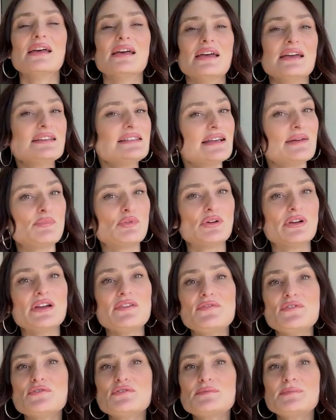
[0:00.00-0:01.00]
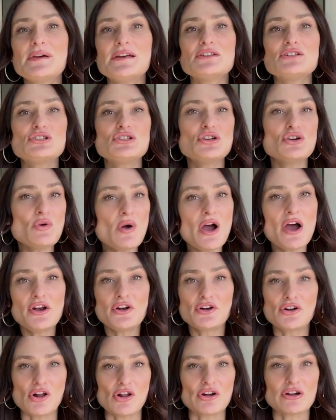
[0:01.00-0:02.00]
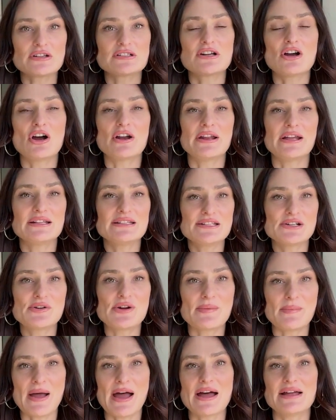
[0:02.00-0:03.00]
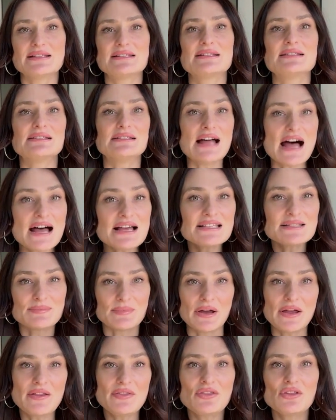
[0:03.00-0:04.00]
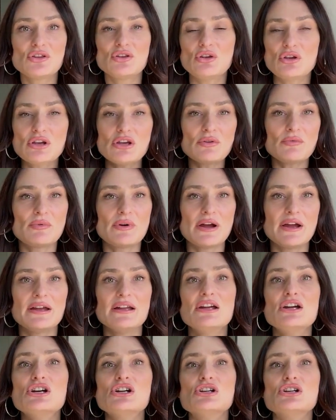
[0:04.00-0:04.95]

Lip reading: Example, if you spent $200 on Instagram ads last month, you can write